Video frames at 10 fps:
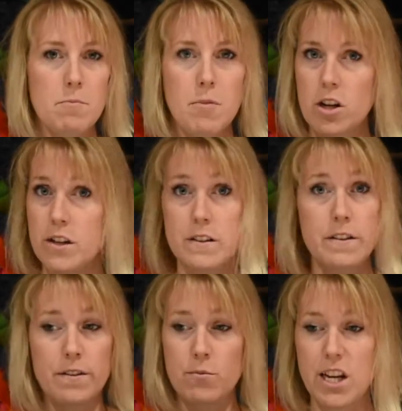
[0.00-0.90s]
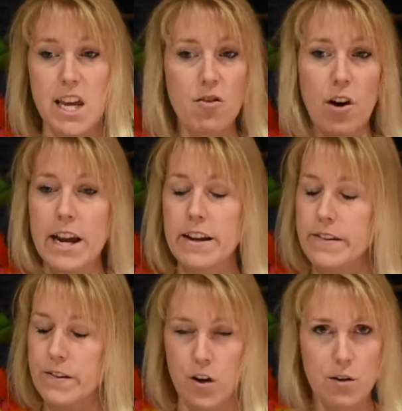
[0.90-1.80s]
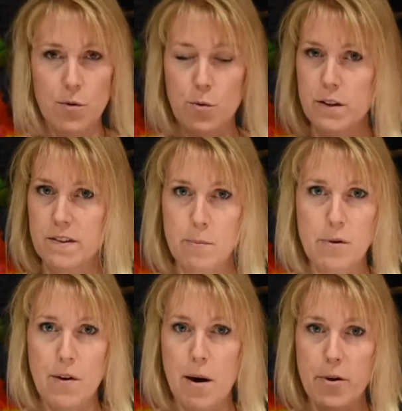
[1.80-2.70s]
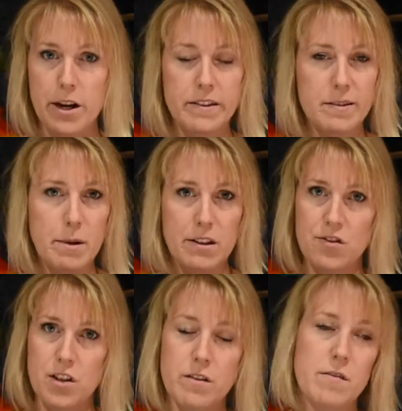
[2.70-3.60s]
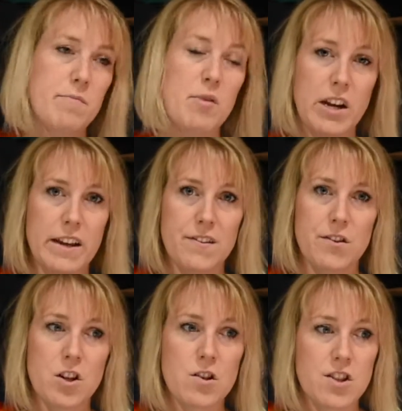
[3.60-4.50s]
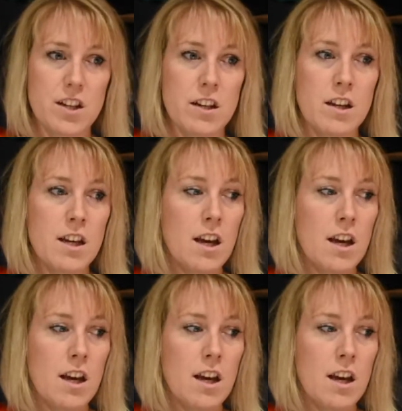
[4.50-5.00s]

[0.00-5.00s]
Poly cotton, it's a really great, straightforward, simple fabric. It's a mixture of polyester and cotton.